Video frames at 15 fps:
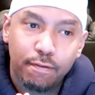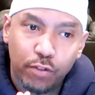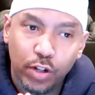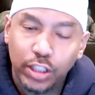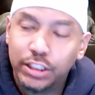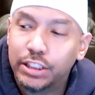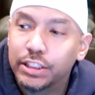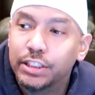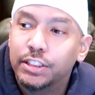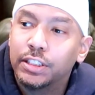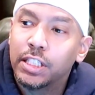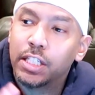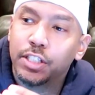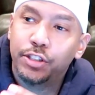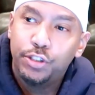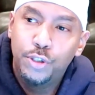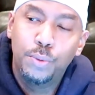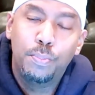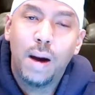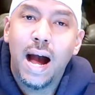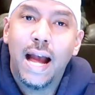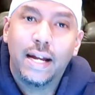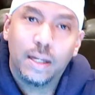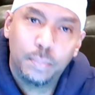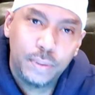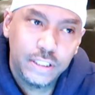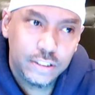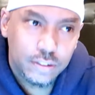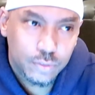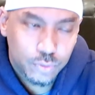versus you buying a
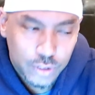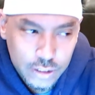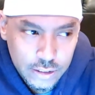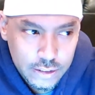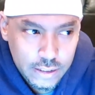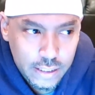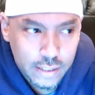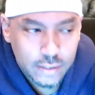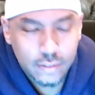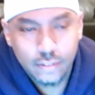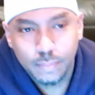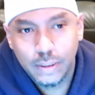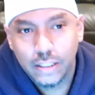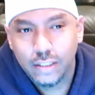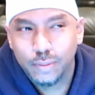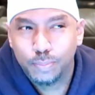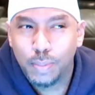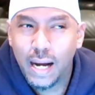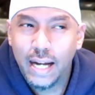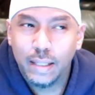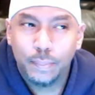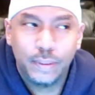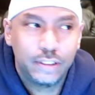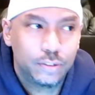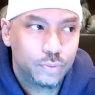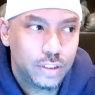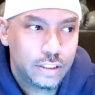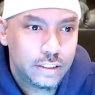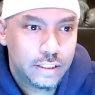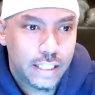piece of real estate. Because buying a piece of
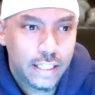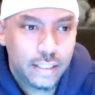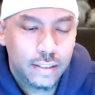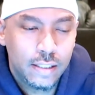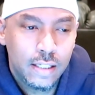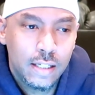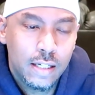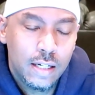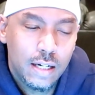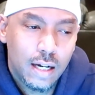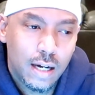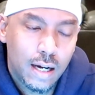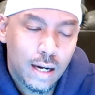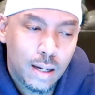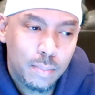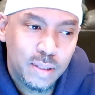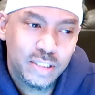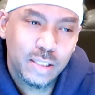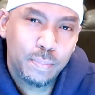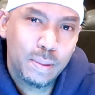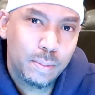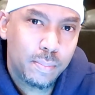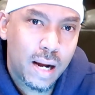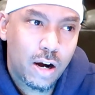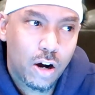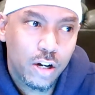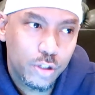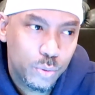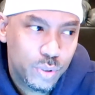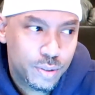real estate, and some people might
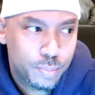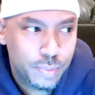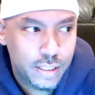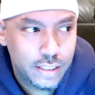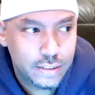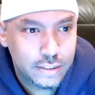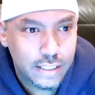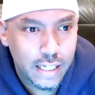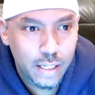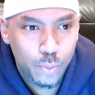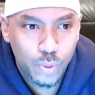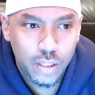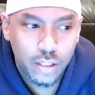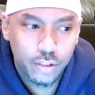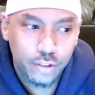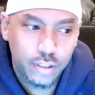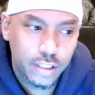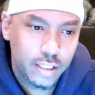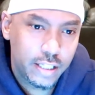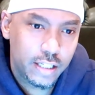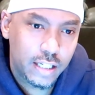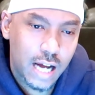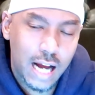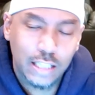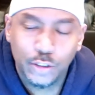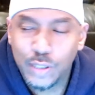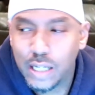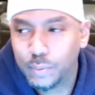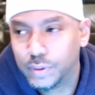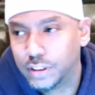argue with me and say, well, you could get a
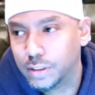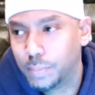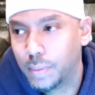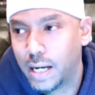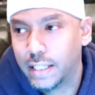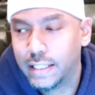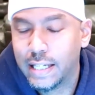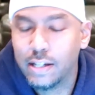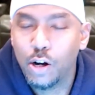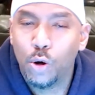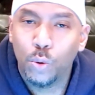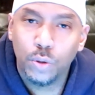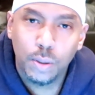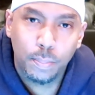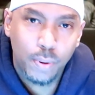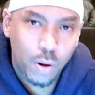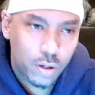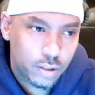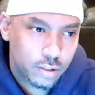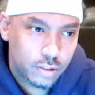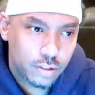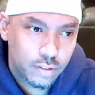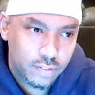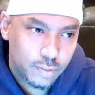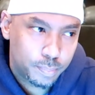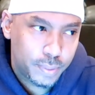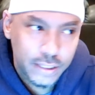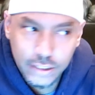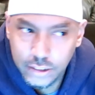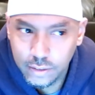contract with somebody and own a part of a
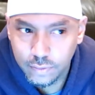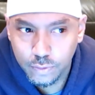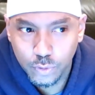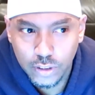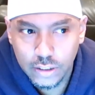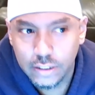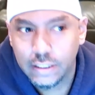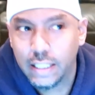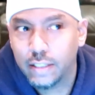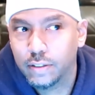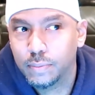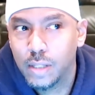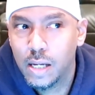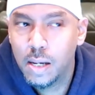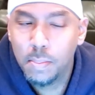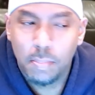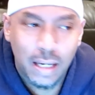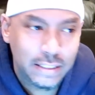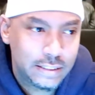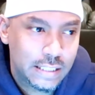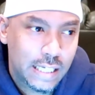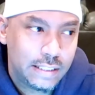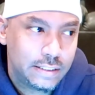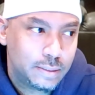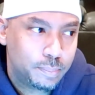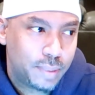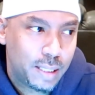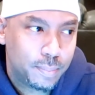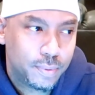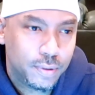piece of real estate by signing
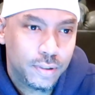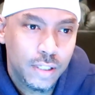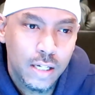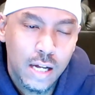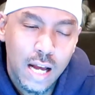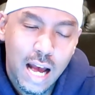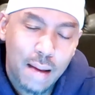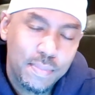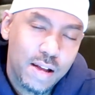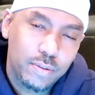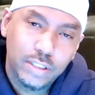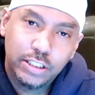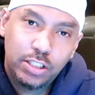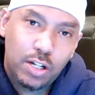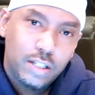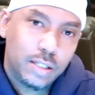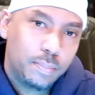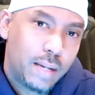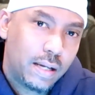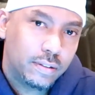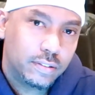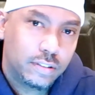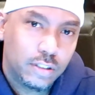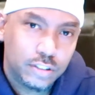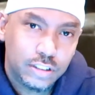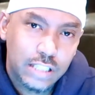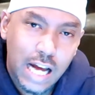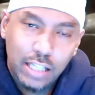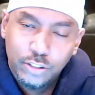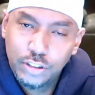some paper. I'm not really talking about those
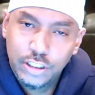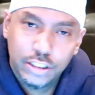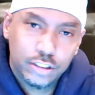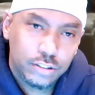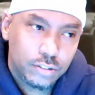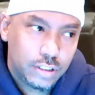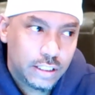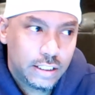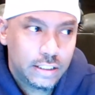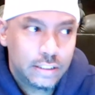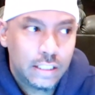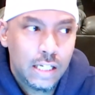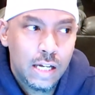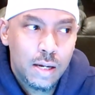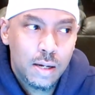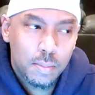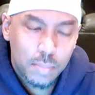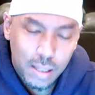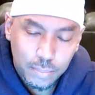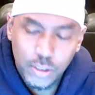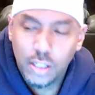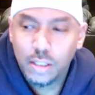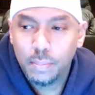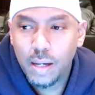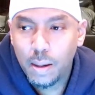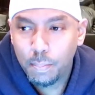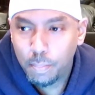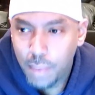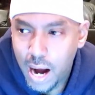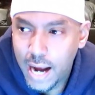non-traditional things, but I'm talking
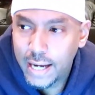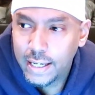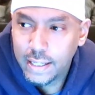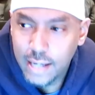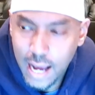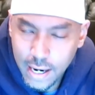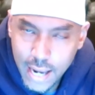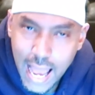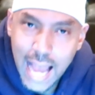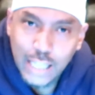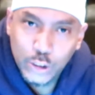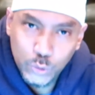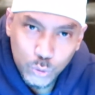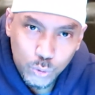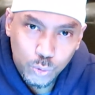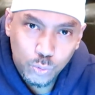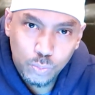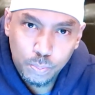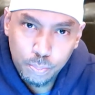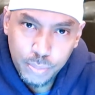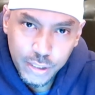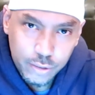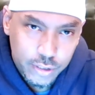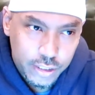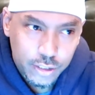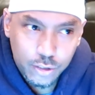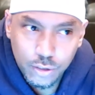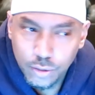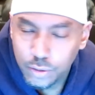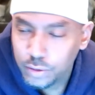about buying an actual
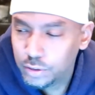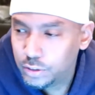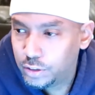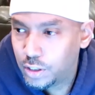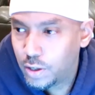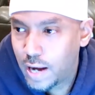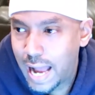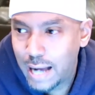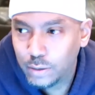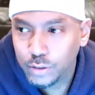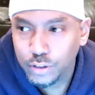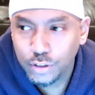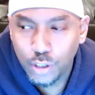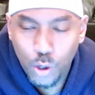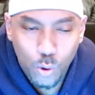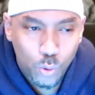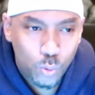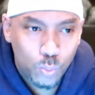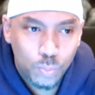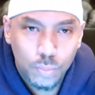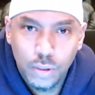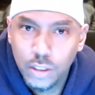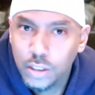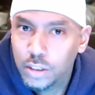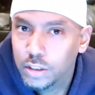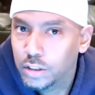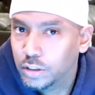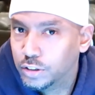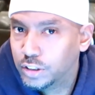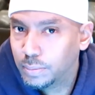building or, you know, house, home,
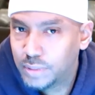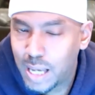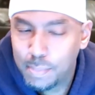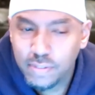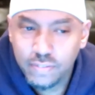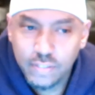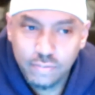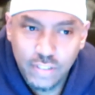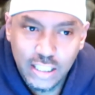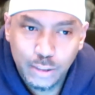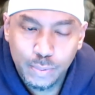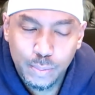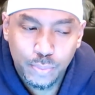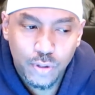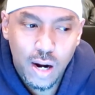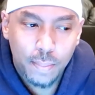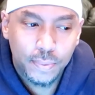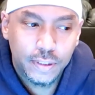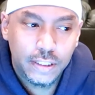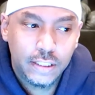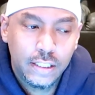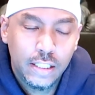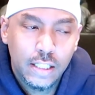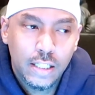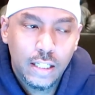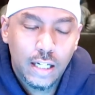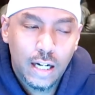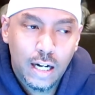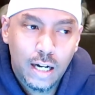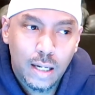some type of investment property.
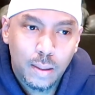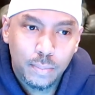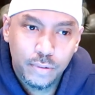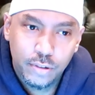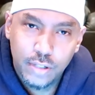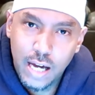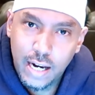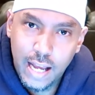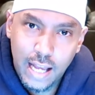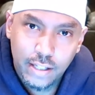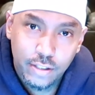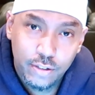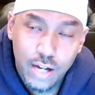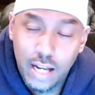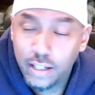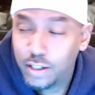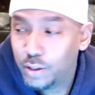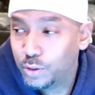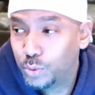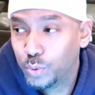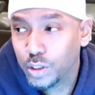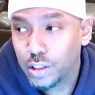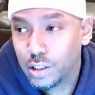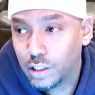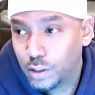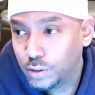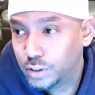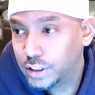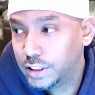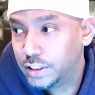You gotta go through a
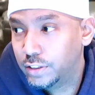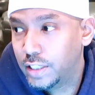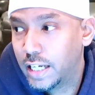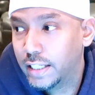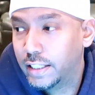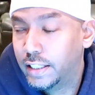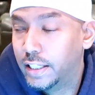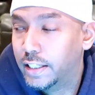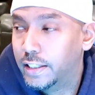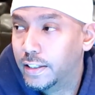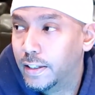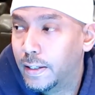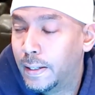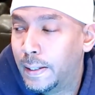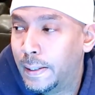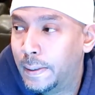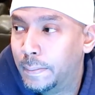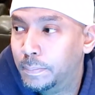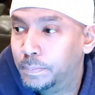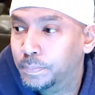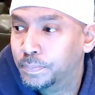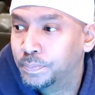closing. You gotta go